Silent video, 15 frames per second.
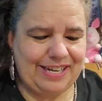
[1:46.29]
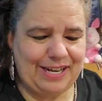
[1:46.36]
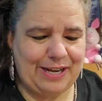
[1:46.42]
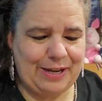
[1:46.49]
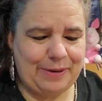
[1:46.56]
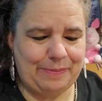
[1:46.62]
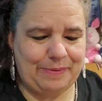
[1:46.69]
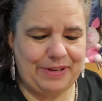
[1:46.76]

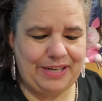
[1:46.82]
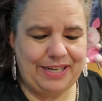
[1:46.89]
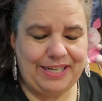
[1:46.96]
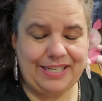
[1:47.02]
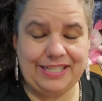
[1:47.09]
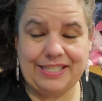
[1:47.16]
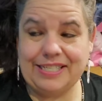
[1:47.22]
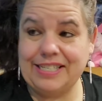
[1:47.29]
Um, it
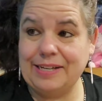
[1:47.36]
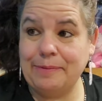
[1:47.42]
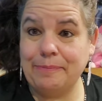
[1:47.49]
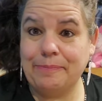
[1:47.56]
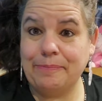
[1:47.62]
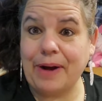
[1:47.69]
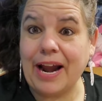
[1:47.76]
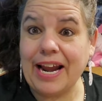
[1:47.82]
is
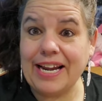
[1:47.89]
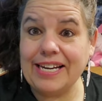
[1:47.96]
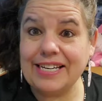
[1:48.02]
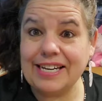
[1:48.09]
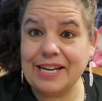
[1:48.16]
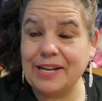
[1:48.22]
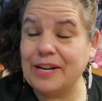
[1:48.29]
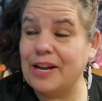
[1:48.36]
bright
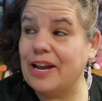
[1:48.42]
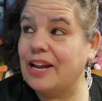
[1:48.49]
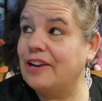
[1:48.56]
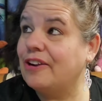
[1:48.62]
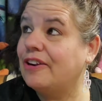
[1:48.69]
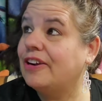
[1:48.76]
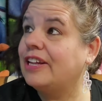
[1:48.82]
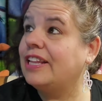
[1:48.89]

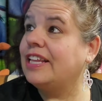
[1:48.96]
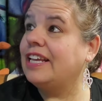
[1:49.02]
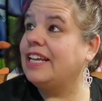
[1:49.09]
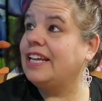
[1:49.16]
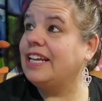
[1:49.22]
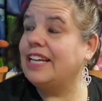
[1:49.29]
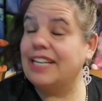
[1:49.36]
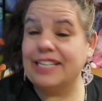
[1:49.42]
and
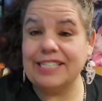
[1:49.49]
early.